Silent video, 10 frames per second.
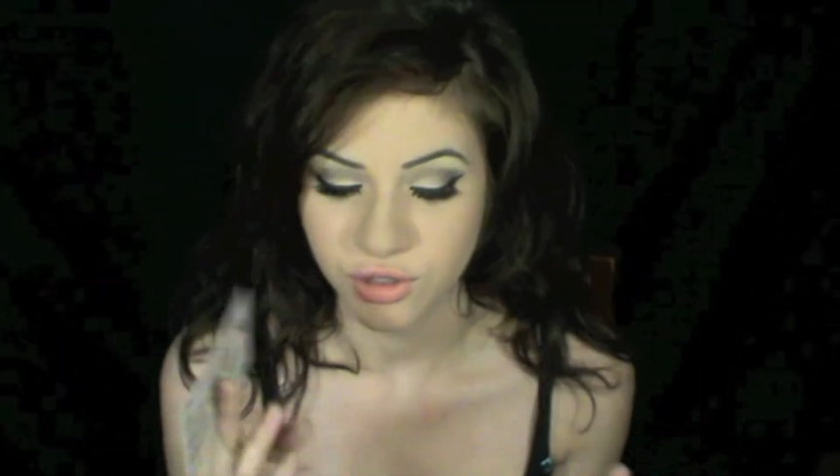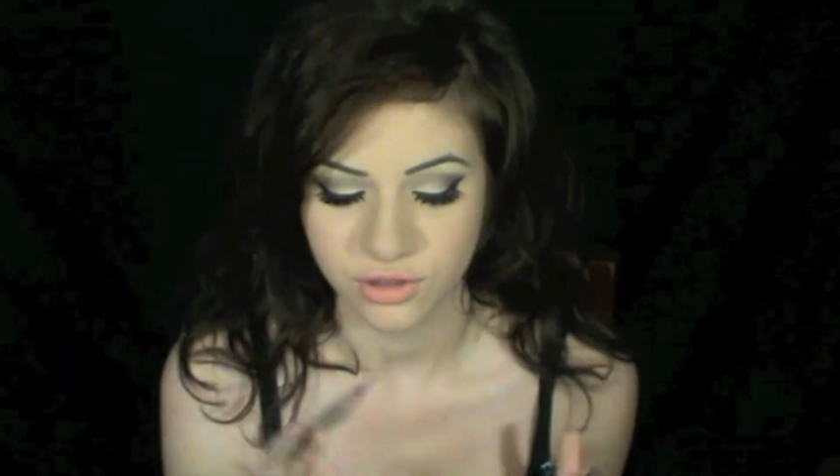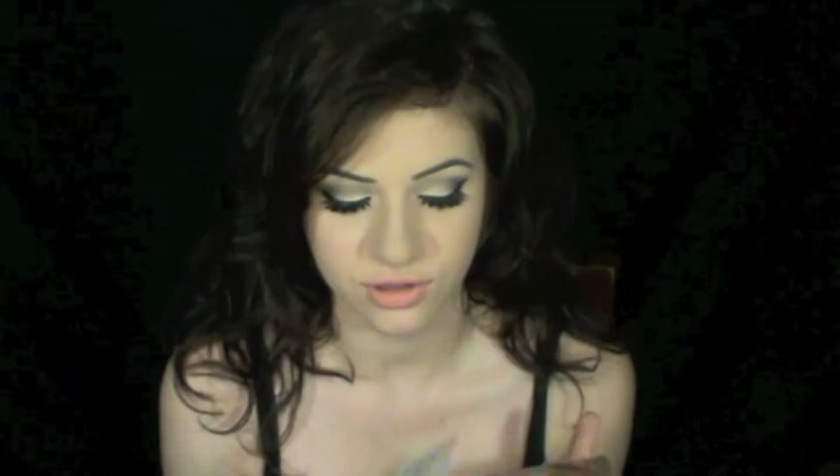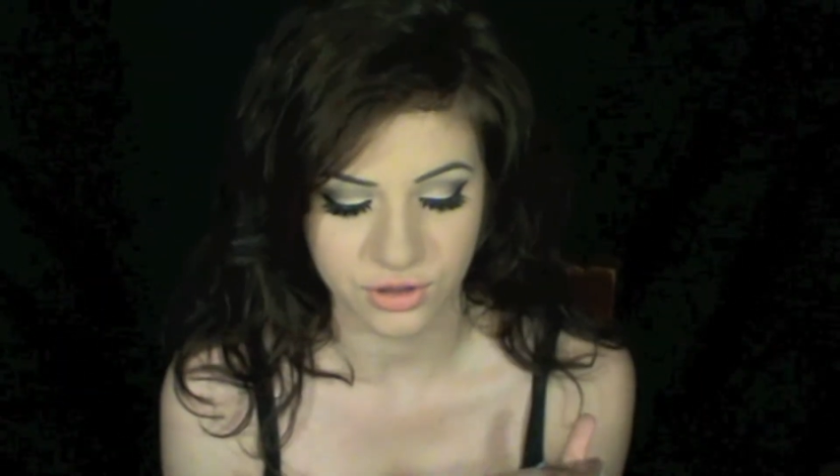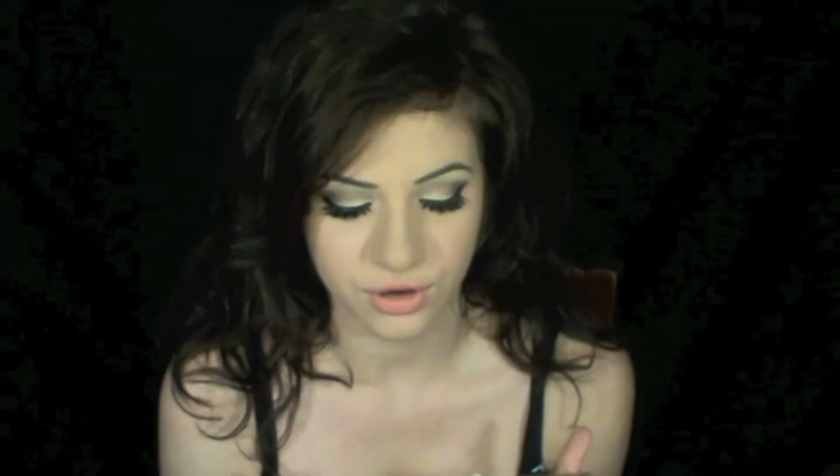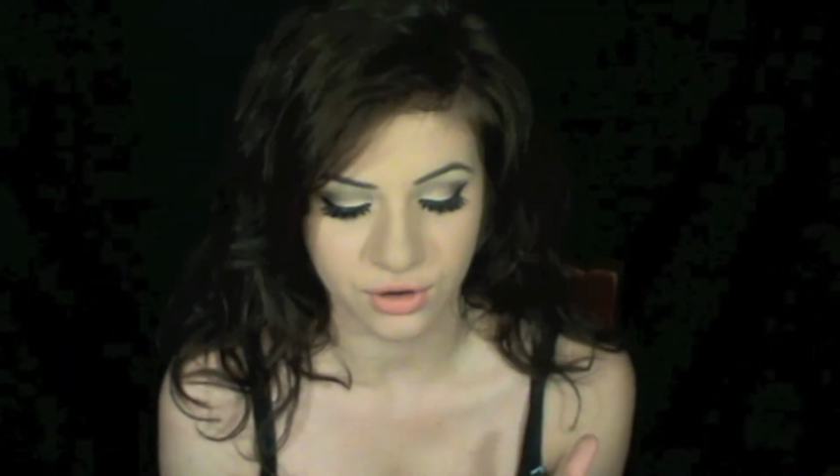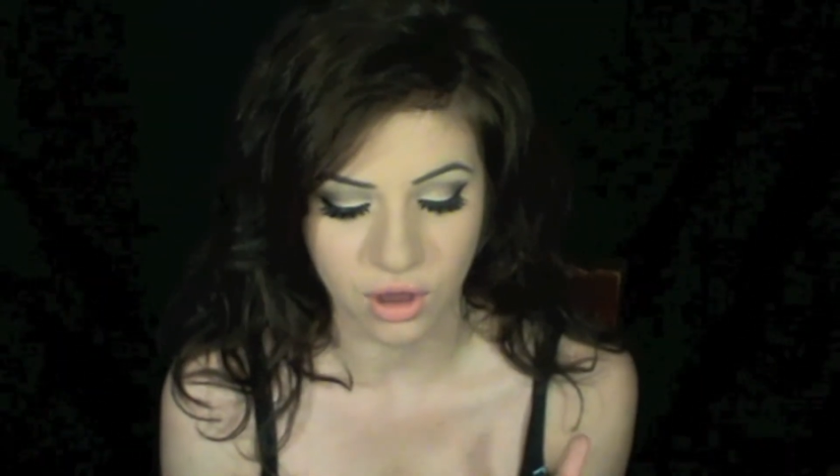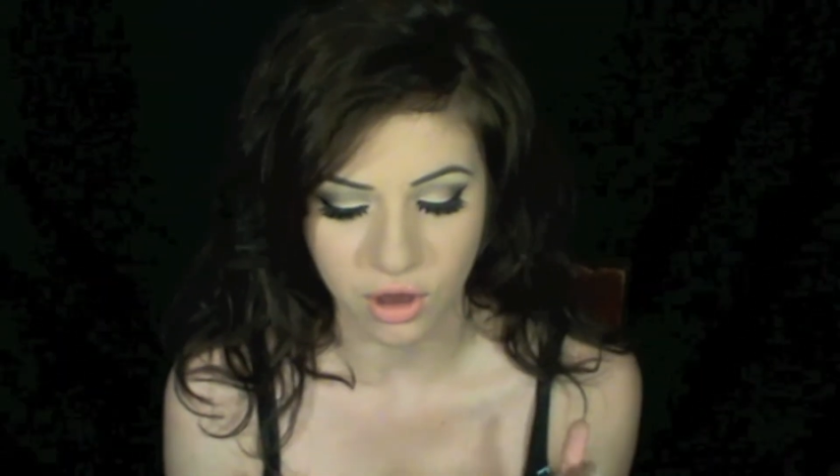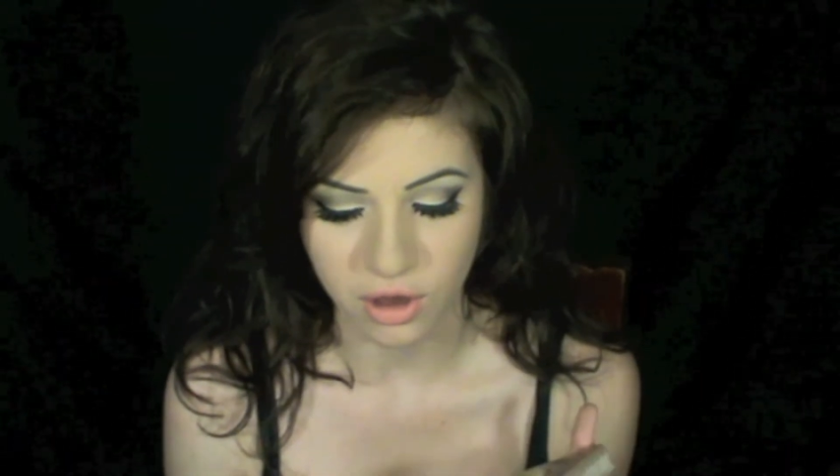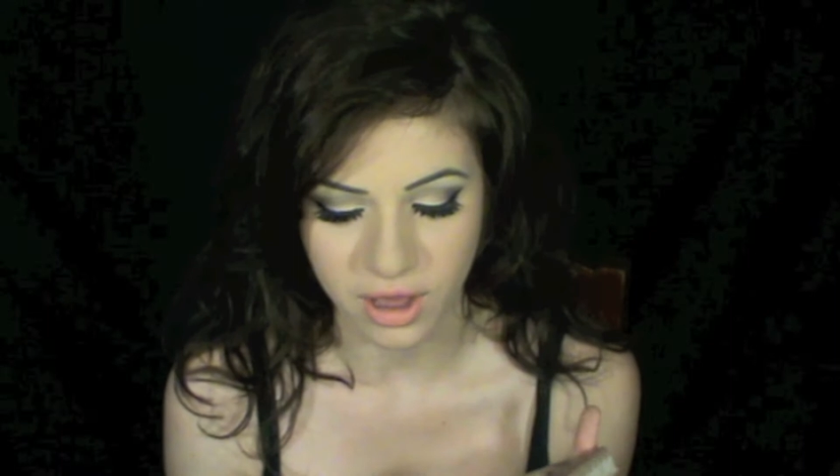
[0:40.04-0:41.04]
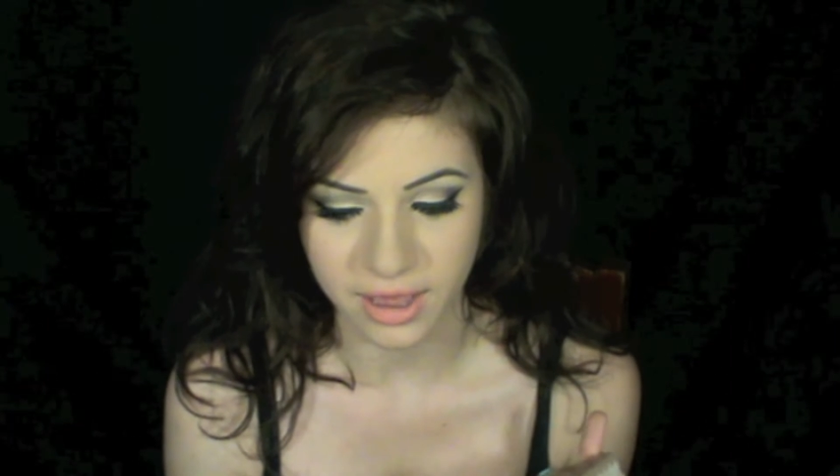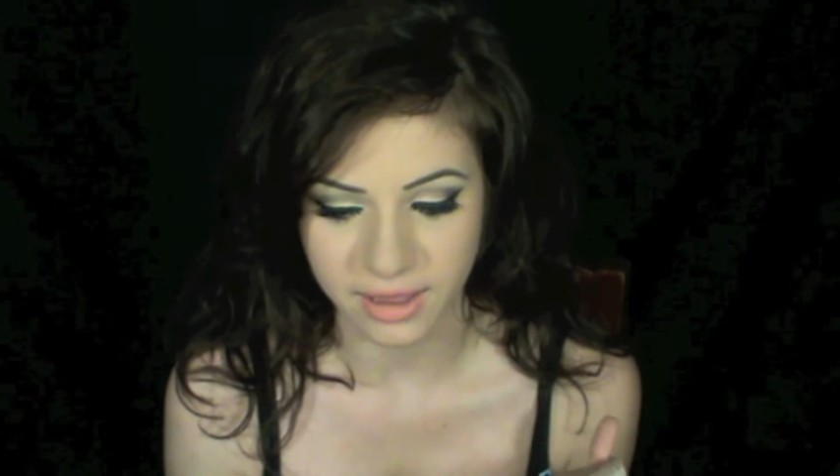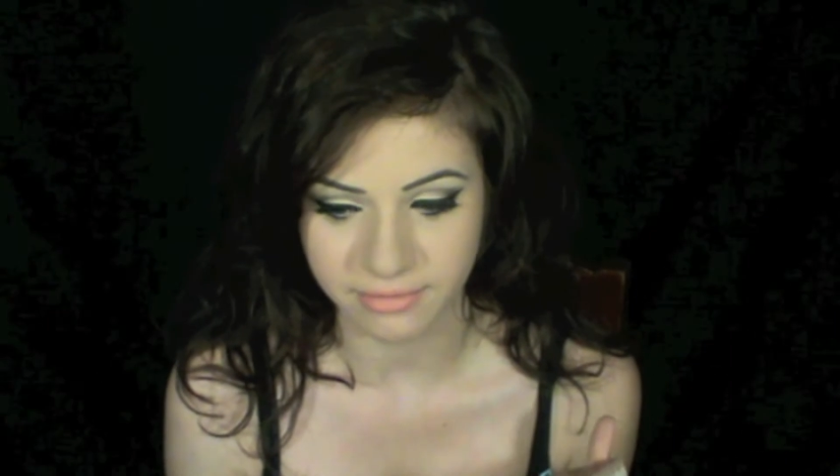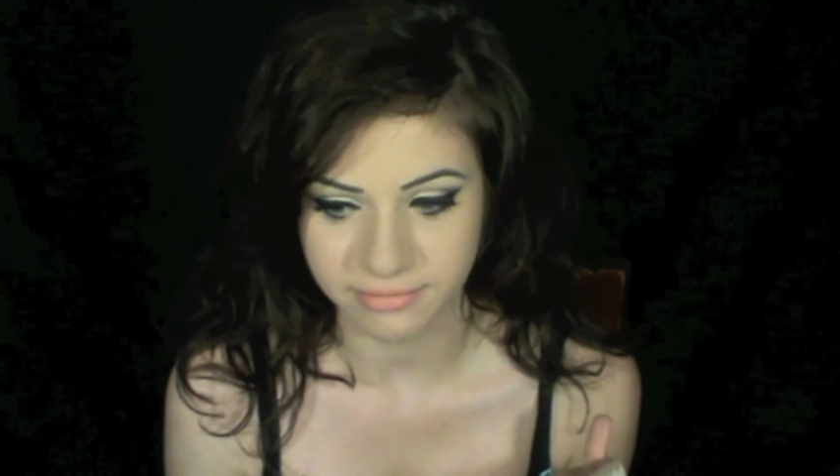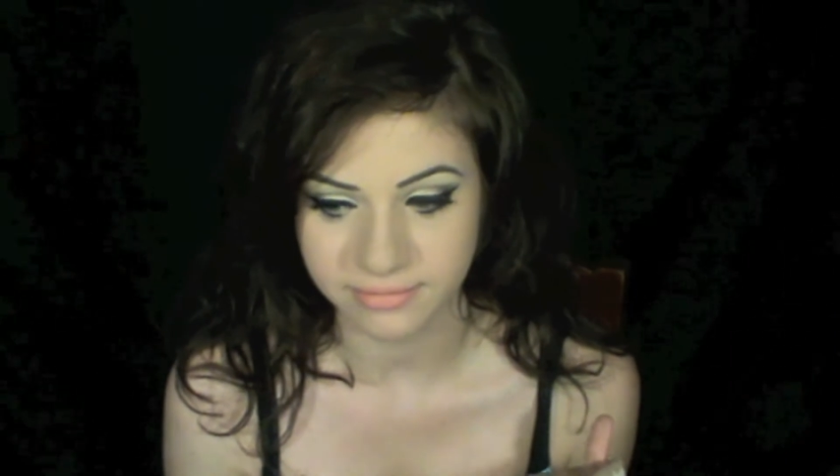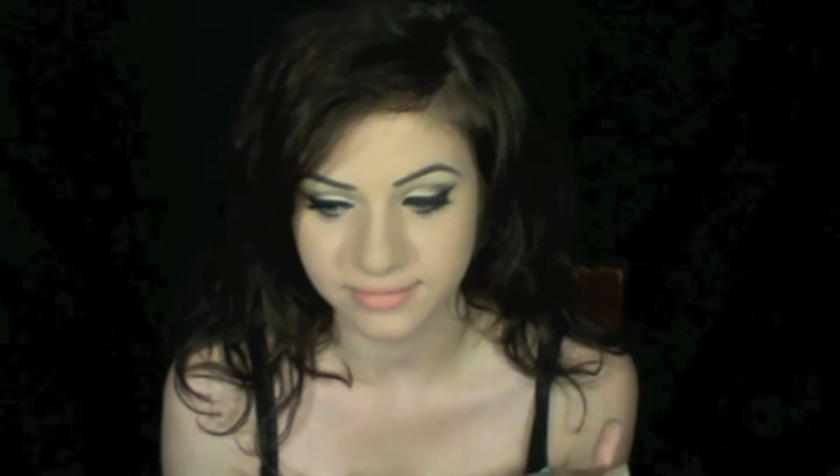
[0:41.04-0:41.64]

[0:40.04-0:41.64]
certain eye